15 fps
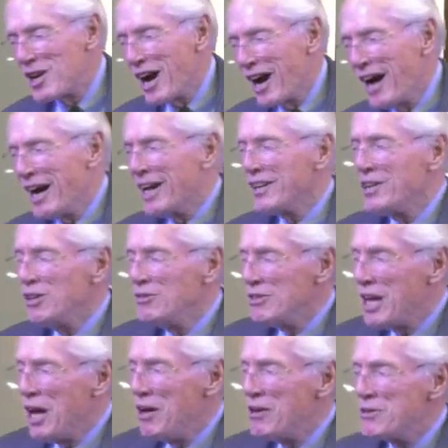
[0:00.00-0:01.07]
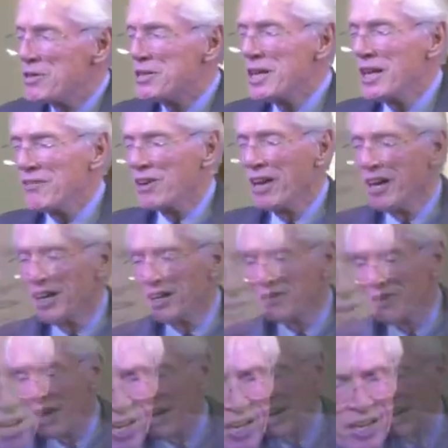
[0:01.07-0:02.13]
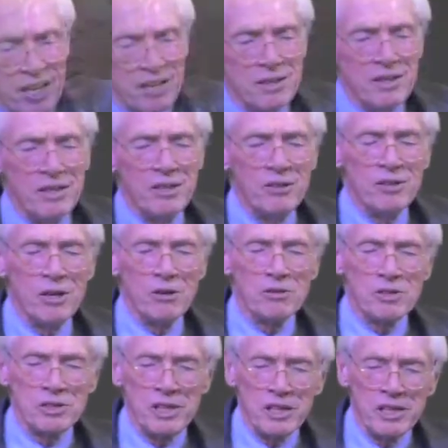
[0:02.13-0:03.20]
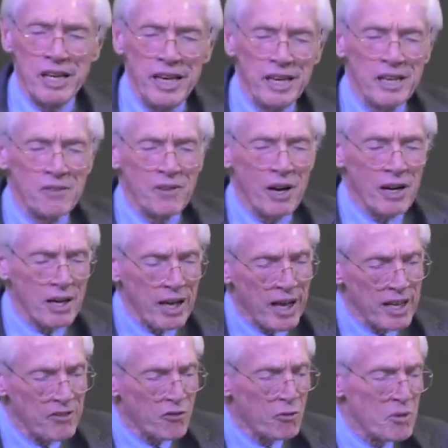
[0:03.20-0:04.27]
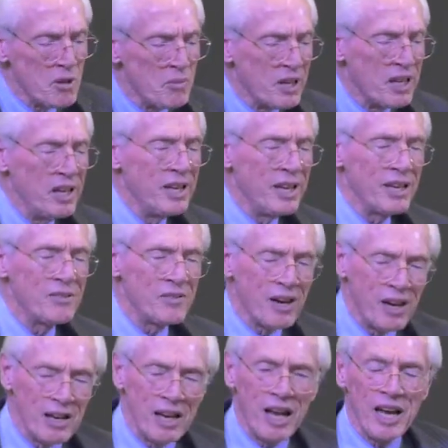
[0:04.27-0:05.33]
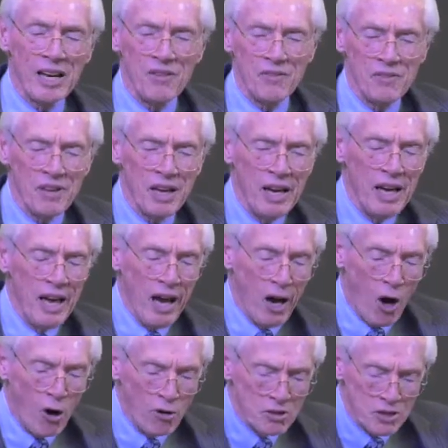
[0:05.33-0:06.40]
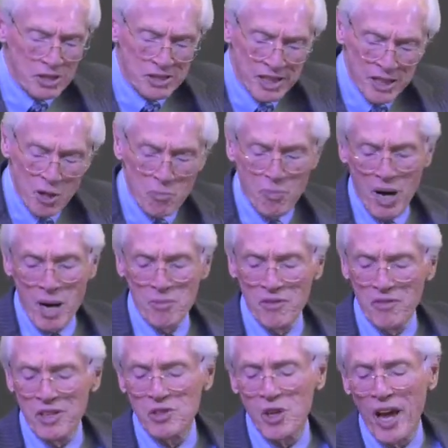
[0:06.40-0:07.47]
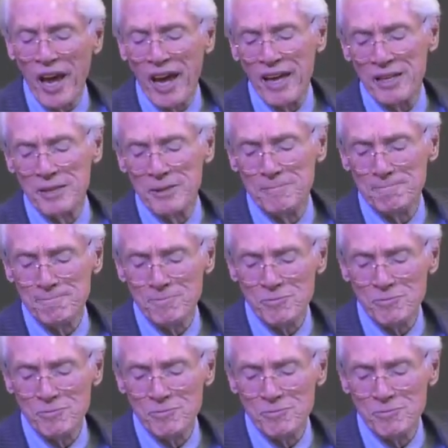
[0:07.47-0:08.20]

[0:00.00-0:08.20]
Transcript: God, who knows every hair of our head, who knows the end of our life from the beginning of our life, holds us in the palm of his hand.